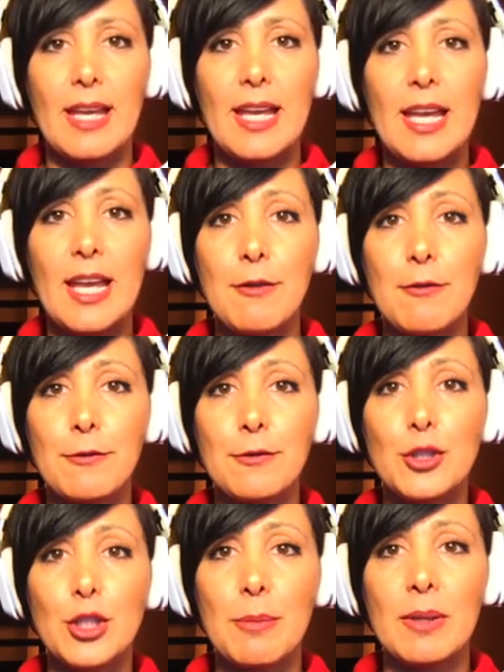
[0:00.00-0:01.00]
If
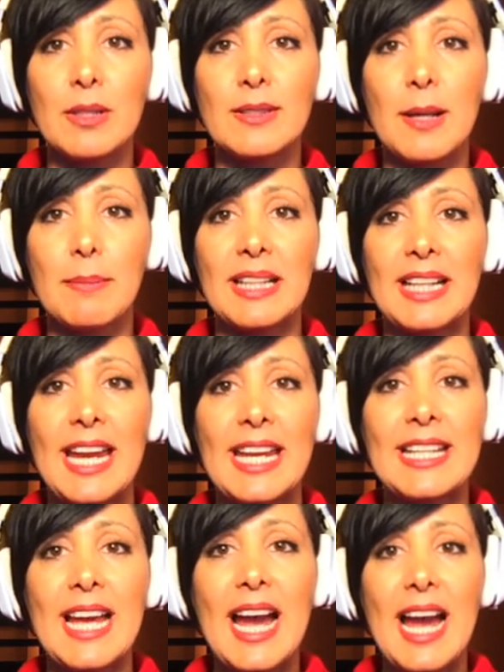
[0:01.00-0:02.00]
triple
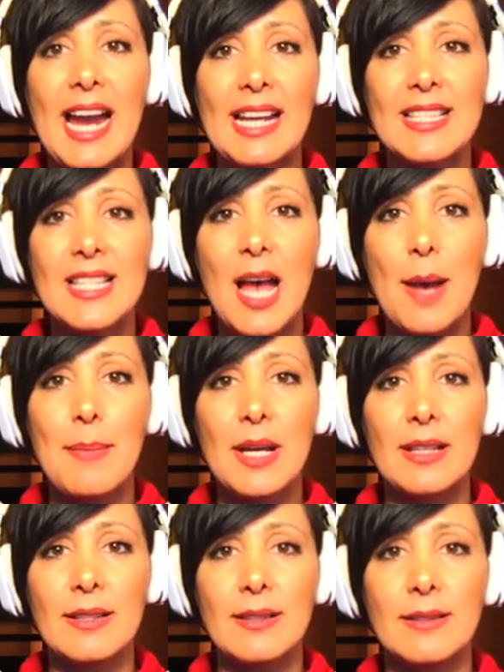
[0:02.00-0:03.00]
duplicate ACKs
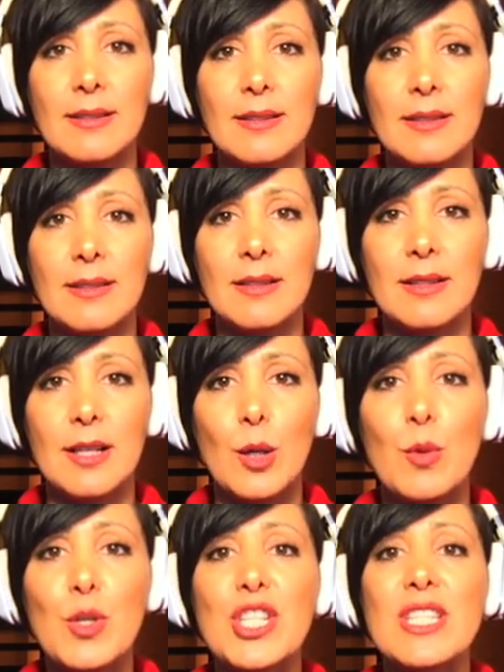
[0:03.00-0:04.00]
happen,
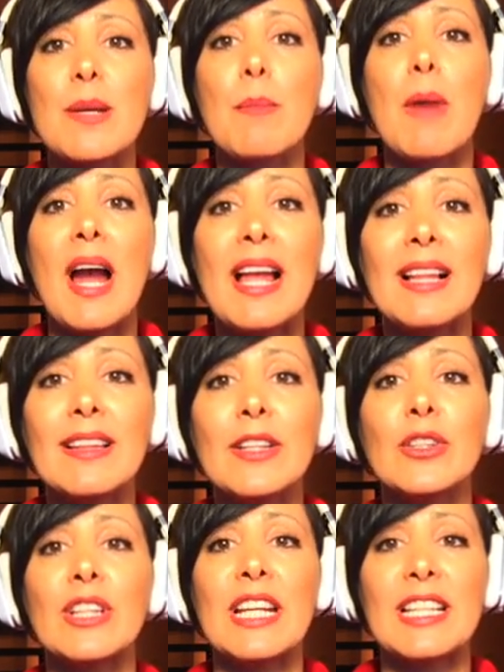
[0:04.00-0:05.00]
which is a
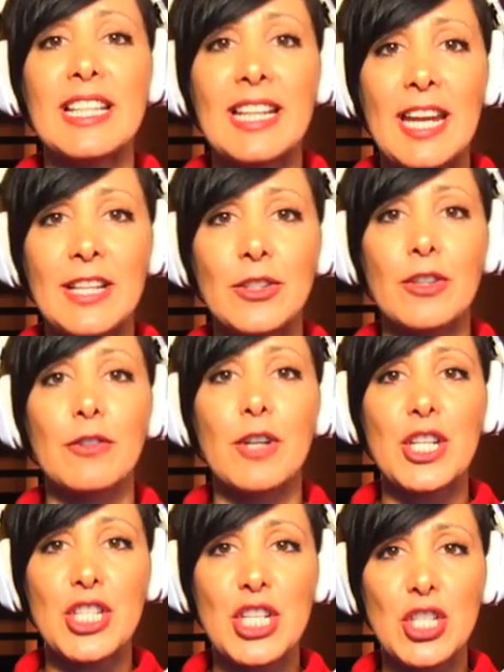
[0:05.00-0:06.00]
milder indicator of
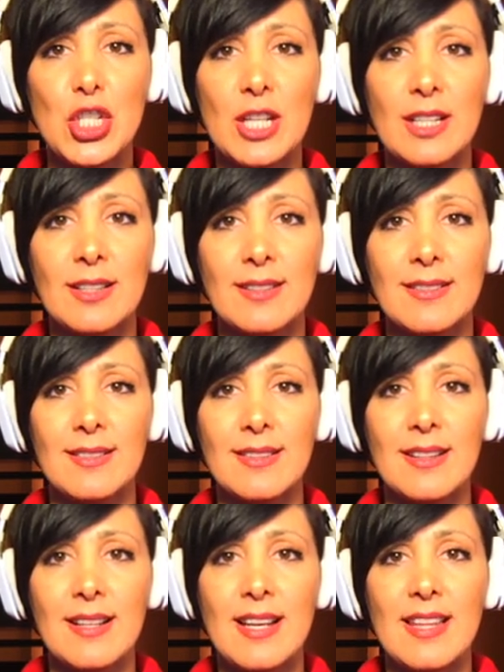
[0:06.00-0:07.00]
congestion,
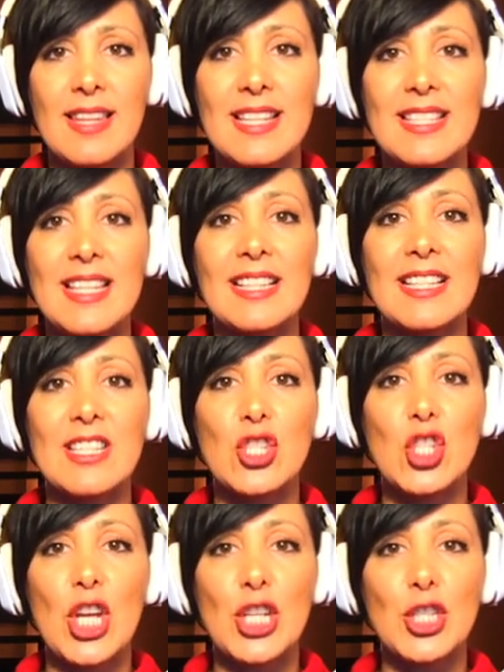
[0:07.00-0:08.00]
the state is
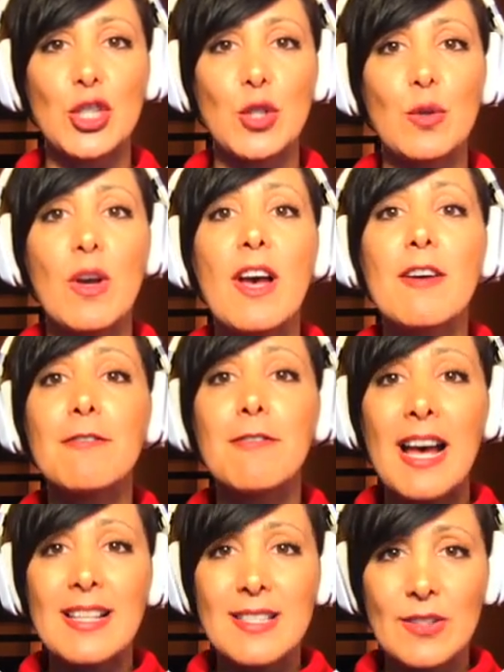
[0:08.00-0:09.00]
changed to
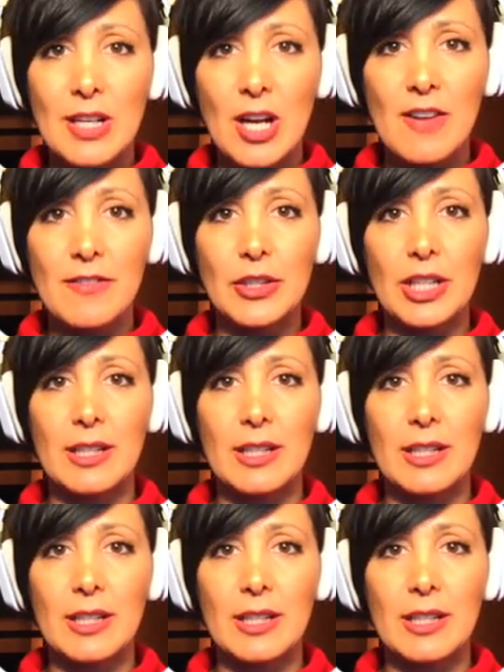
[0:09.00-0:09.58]
fast recovery.